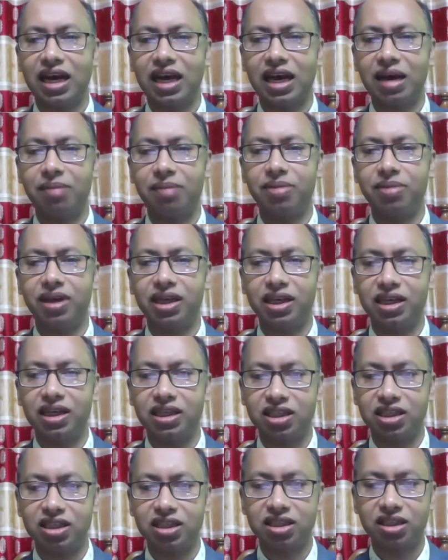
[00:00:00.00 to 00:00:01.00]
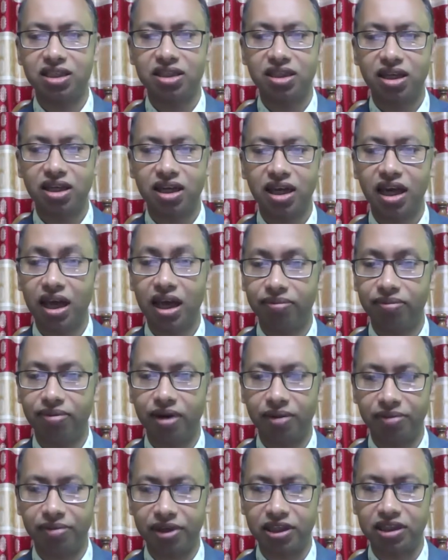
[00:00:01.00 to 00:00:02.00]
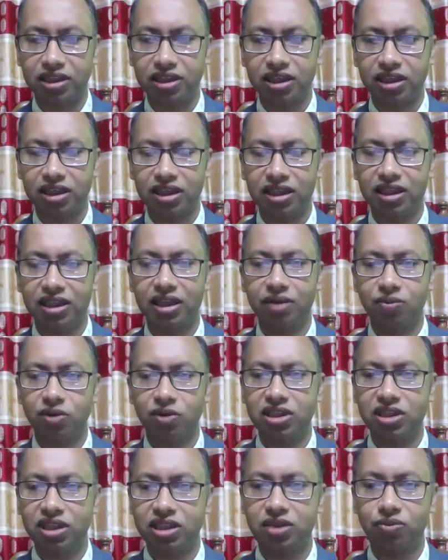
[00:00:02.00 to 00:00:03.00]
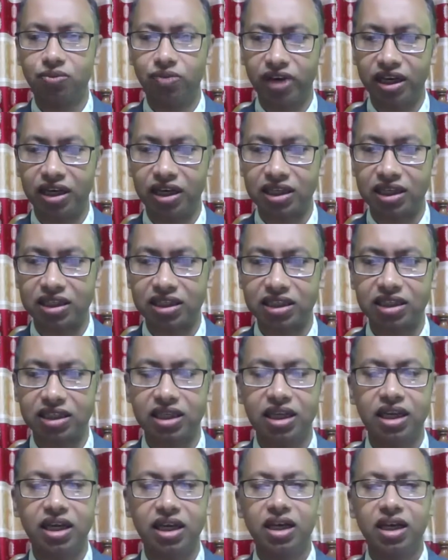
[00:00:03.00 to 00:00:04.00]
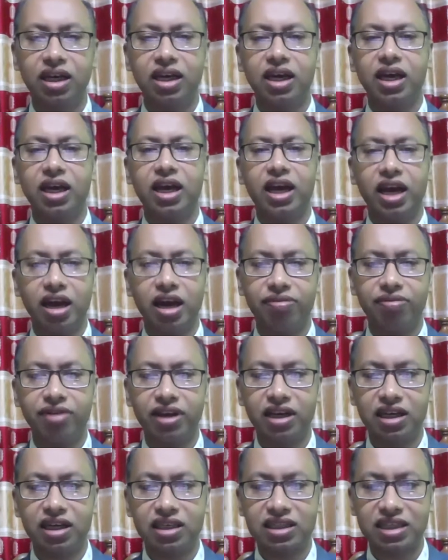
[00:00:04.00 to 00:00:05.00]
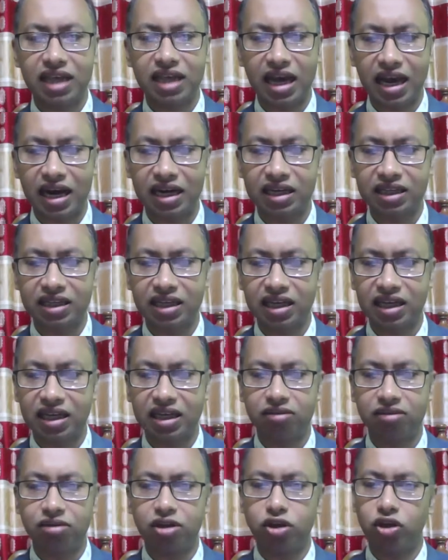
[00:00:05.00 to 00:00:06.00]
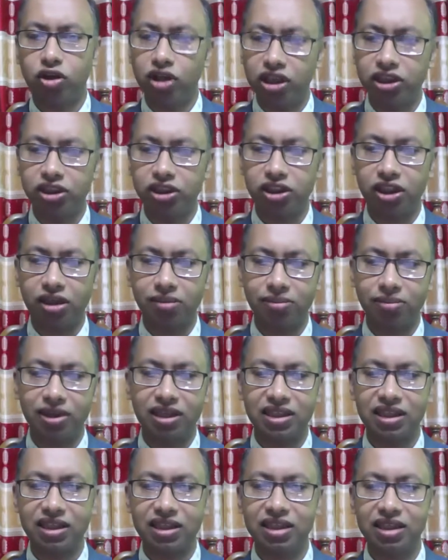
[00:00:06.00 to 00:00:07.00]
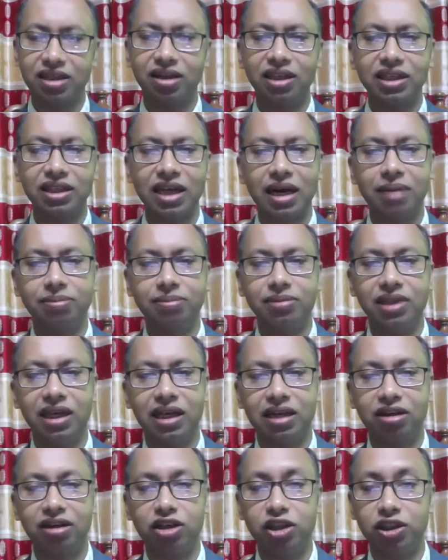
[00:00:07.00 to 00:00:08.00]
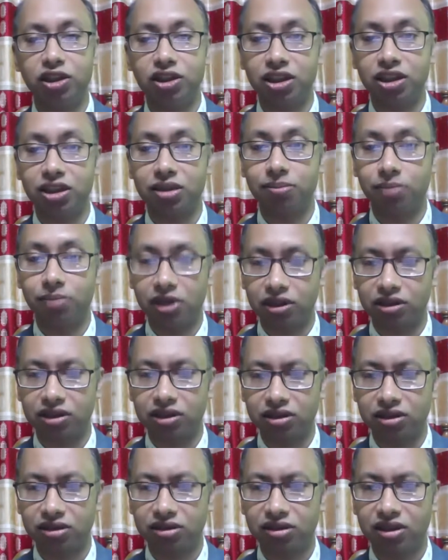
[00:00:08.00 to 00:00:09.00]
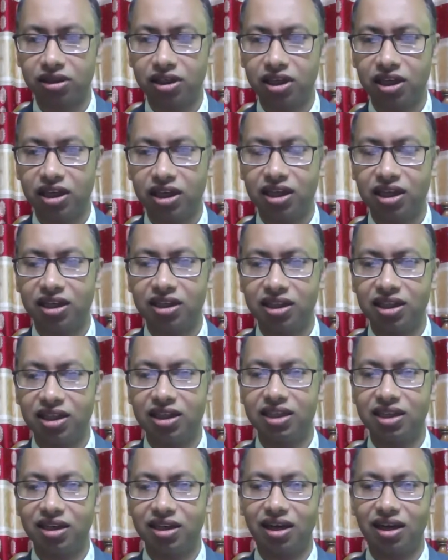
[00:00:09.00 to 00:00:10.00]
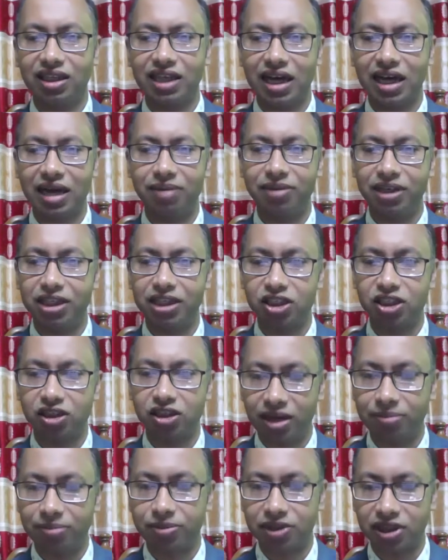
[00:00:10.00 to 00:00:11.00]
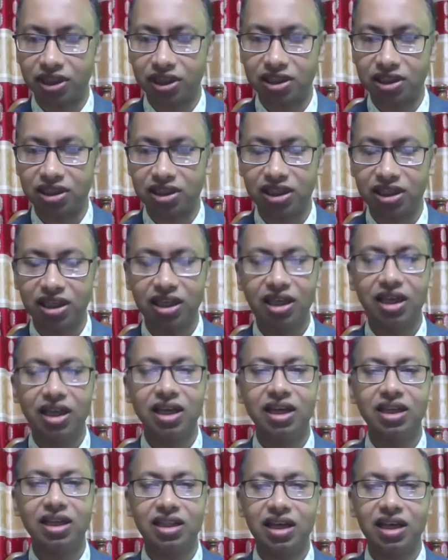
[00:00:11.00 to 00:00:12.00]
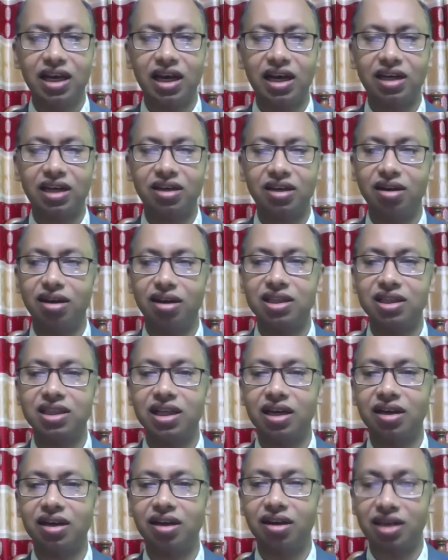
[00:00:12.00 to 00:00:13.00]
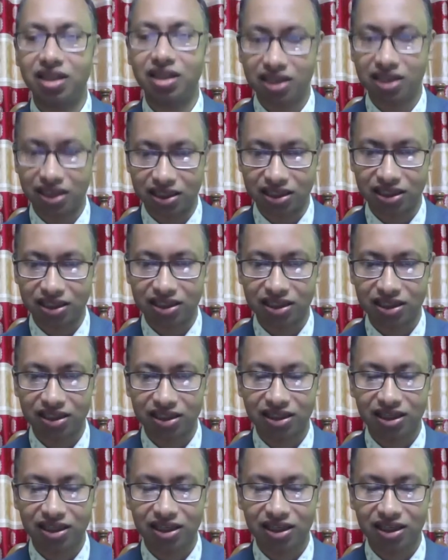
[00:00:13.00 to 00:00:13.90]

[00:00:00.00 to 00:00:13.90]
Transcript: have its alphabet. That was its weakness. Africans had their religion, but they did not have their religious books. They did not have any scriptures. They had gods and goddesses,